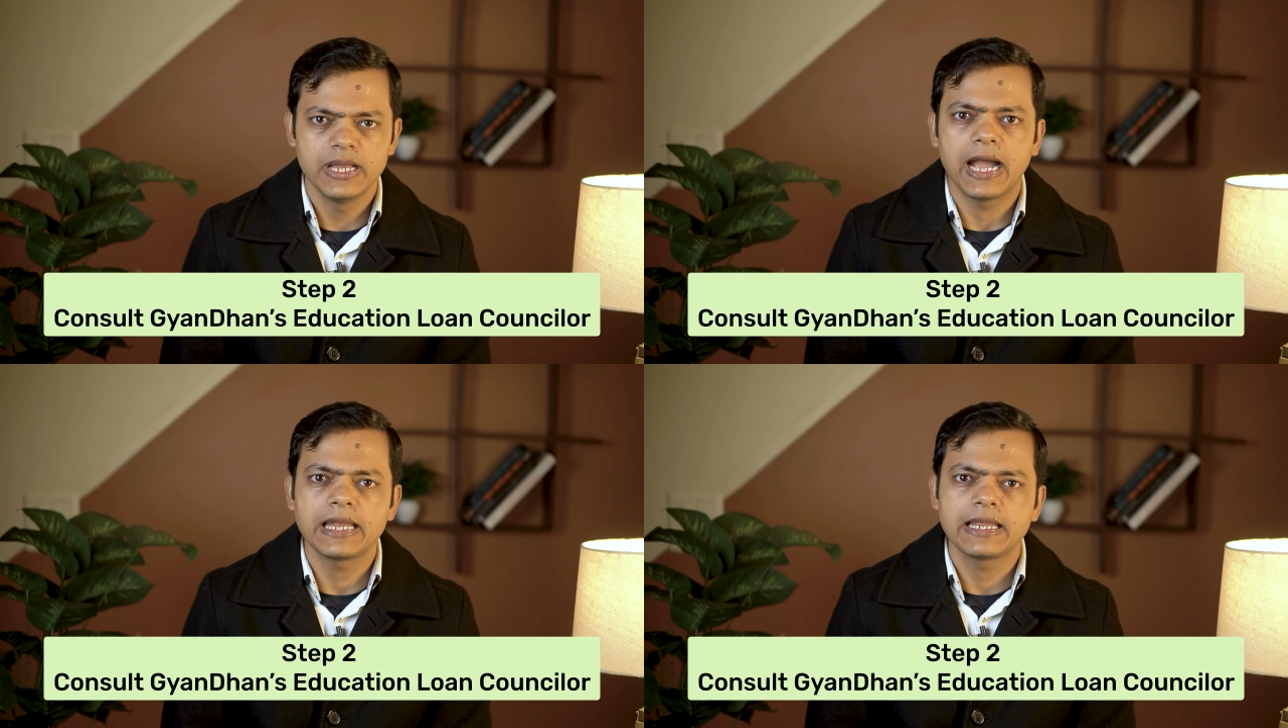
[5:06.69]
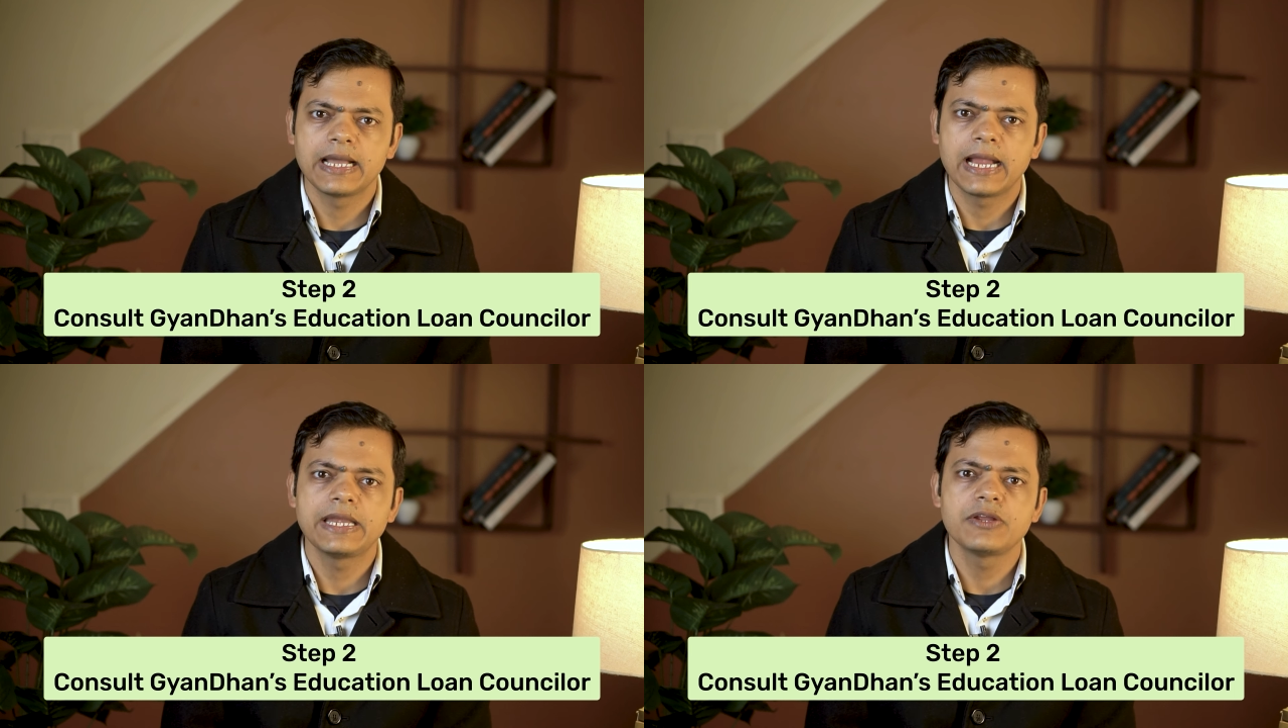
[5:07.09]
and
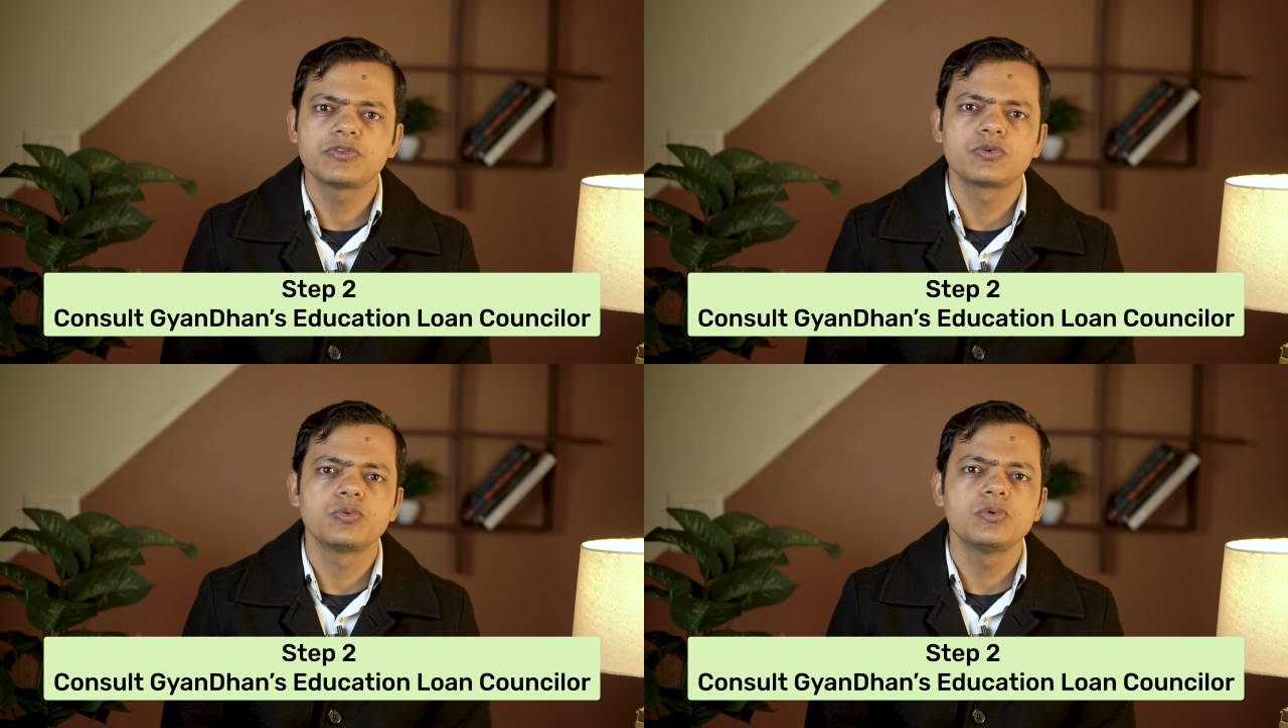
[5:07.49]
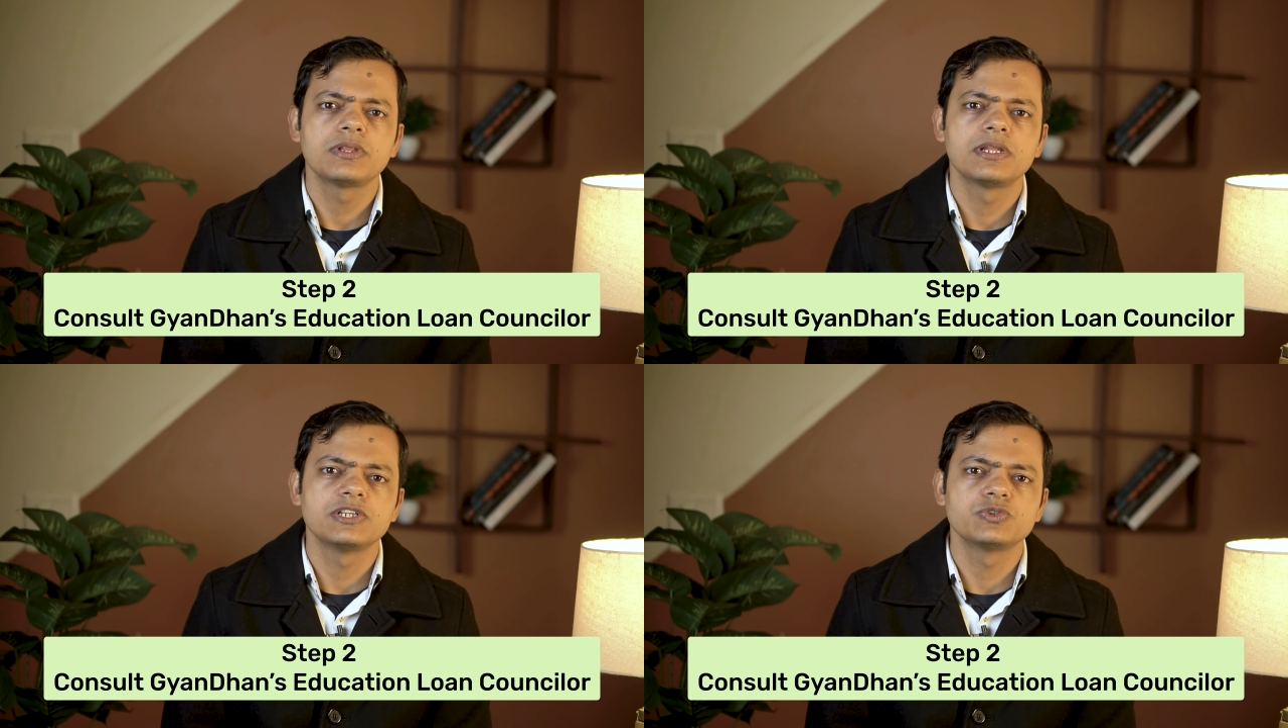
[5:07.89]
guide you through
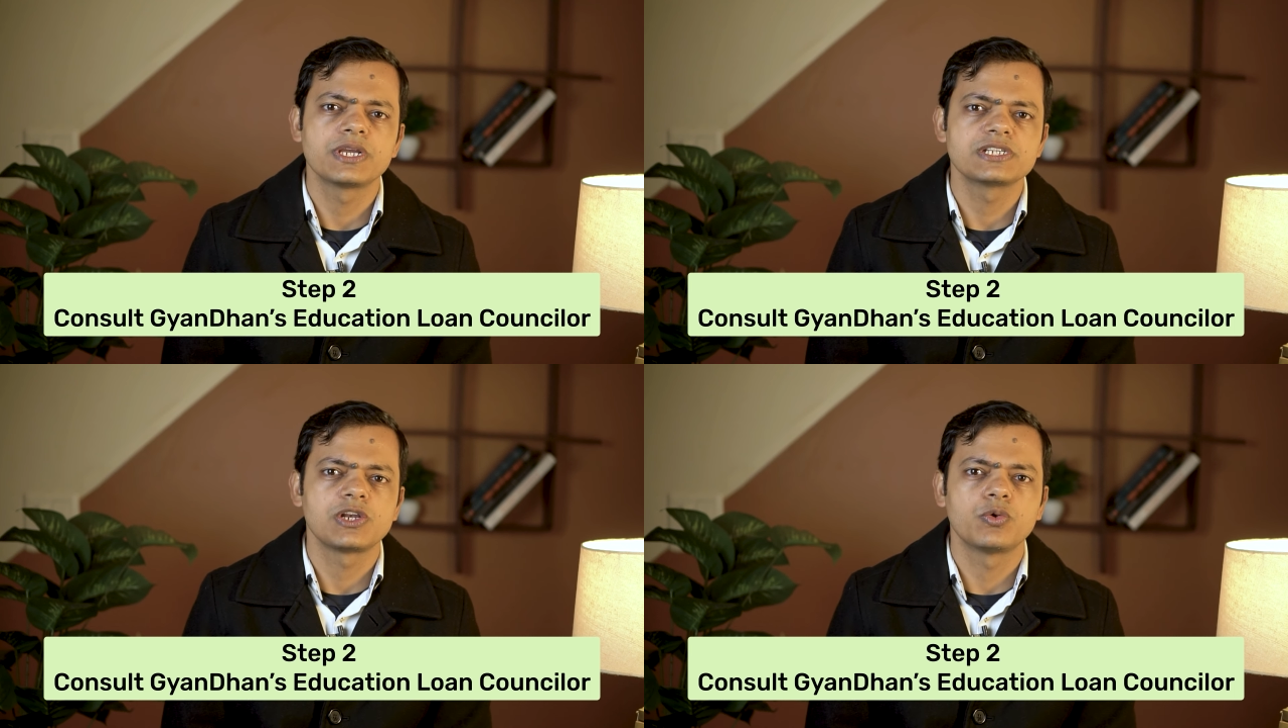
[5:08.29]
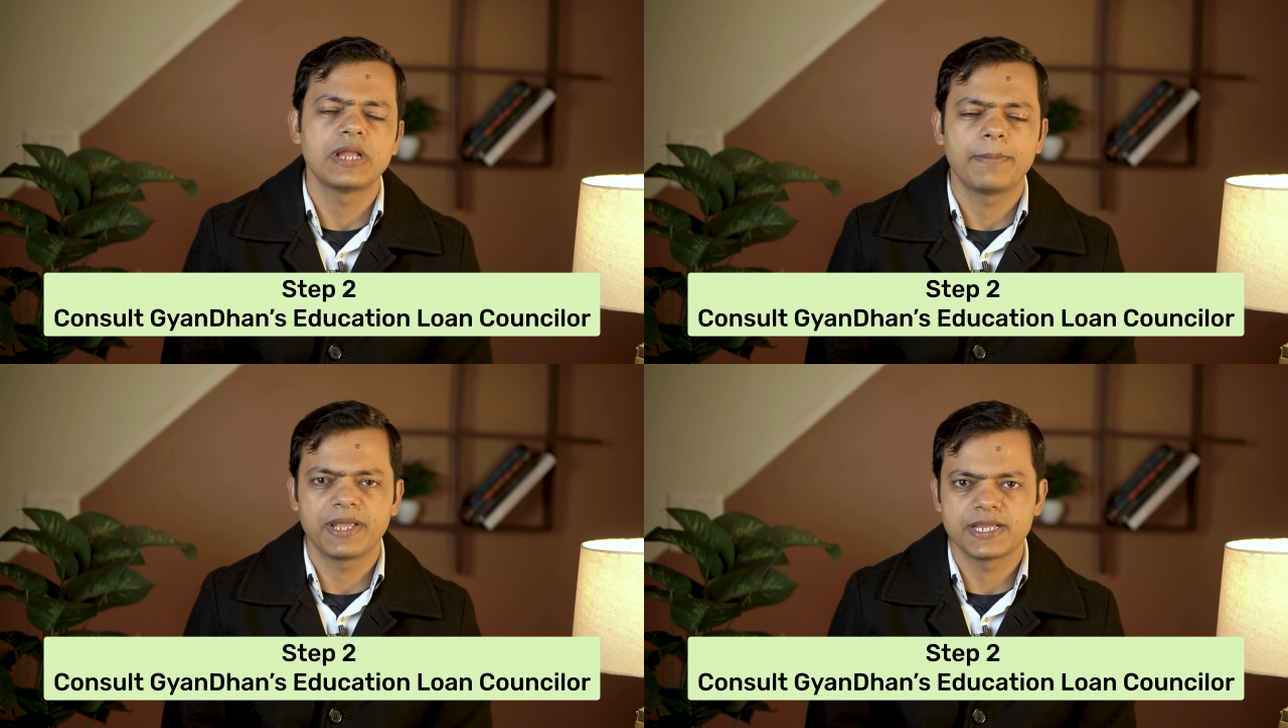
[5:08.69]
the education loan
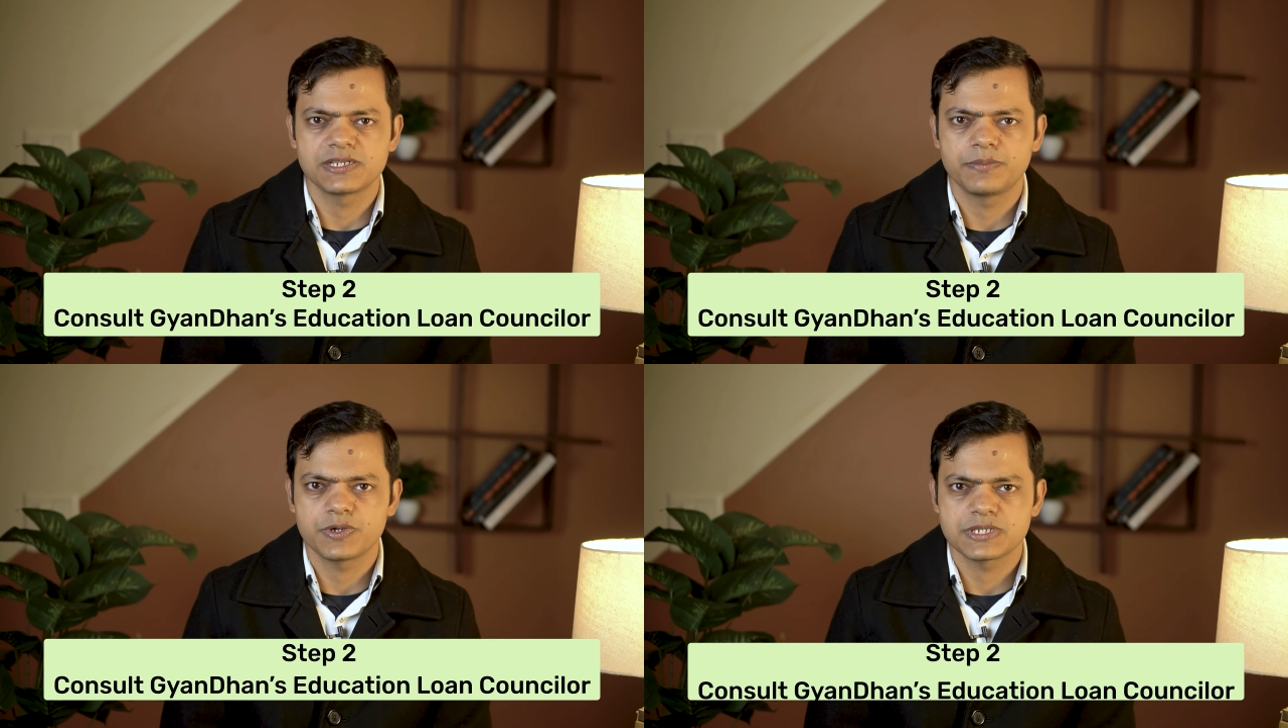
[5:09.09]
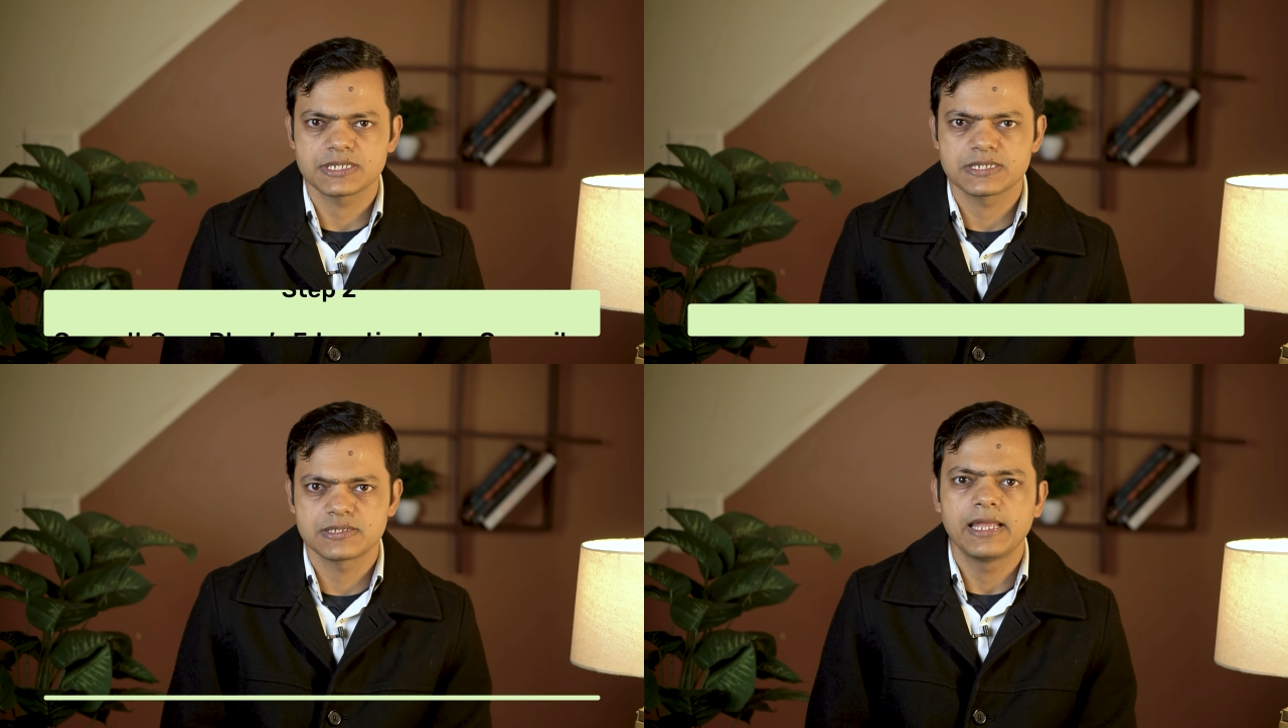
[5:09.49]
application
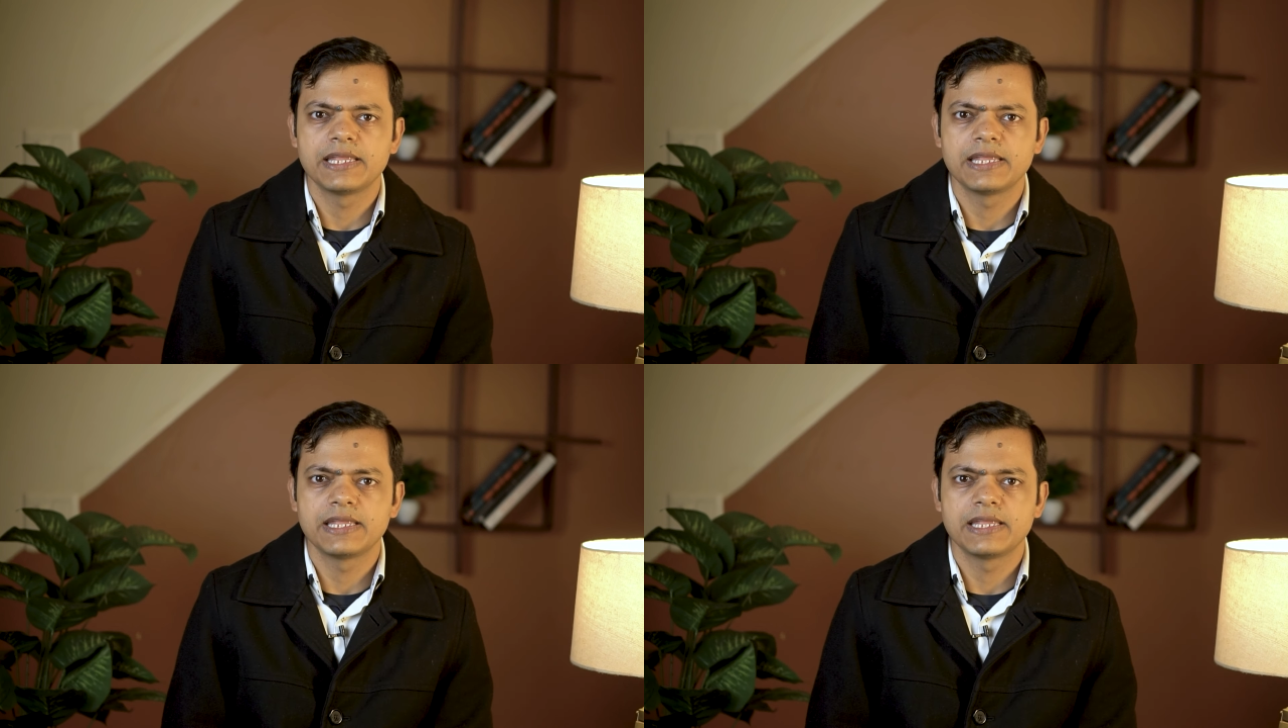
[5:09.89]
process.